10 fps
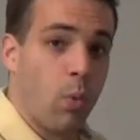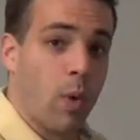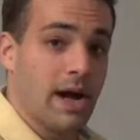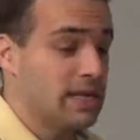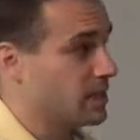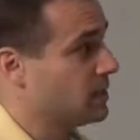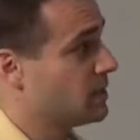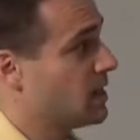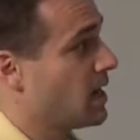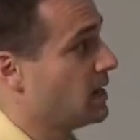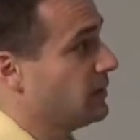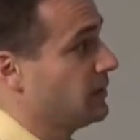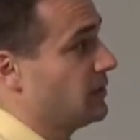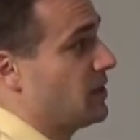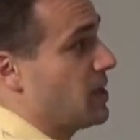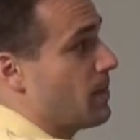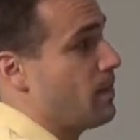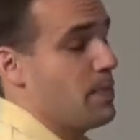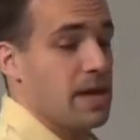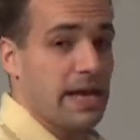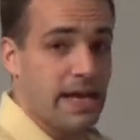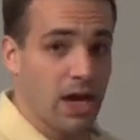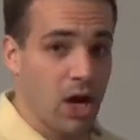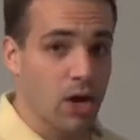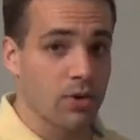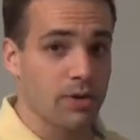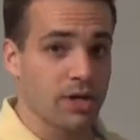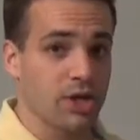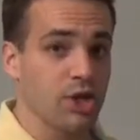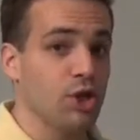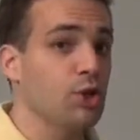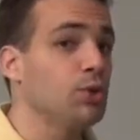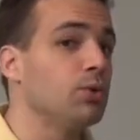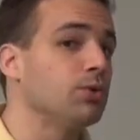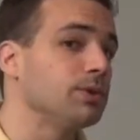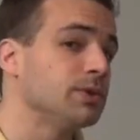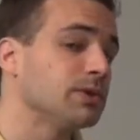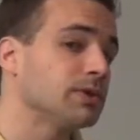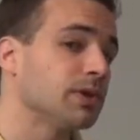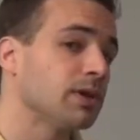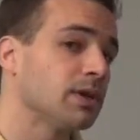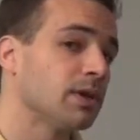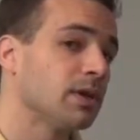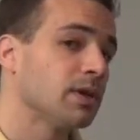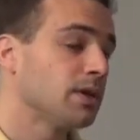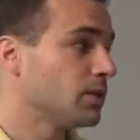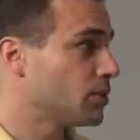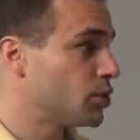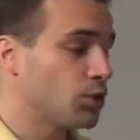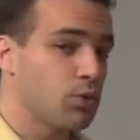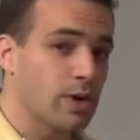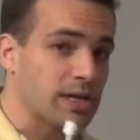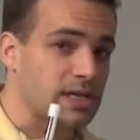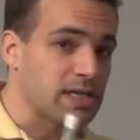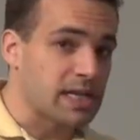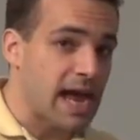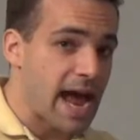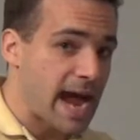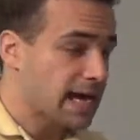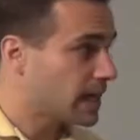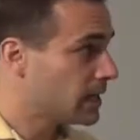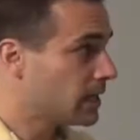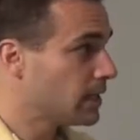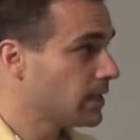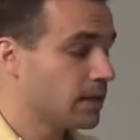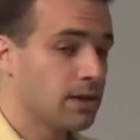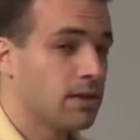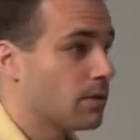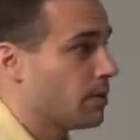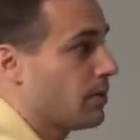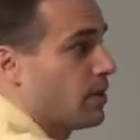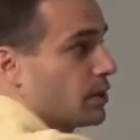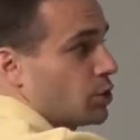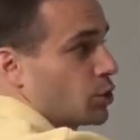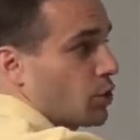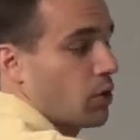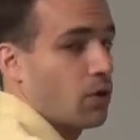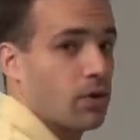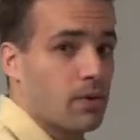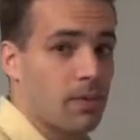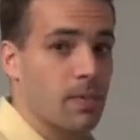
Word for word: What does the big goat use to attack the troll?